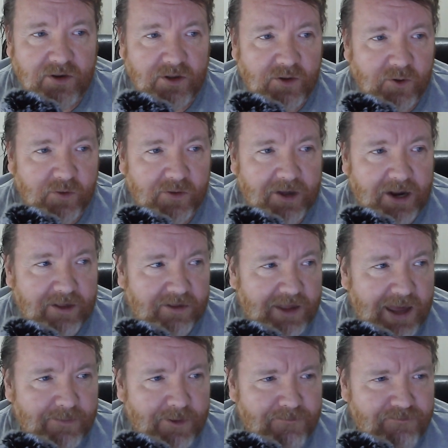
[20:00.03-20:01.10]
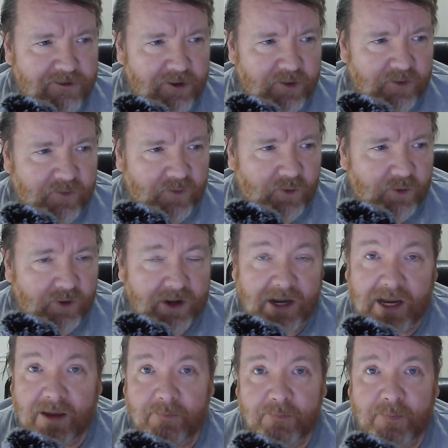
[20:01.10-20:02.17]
use that same approach for a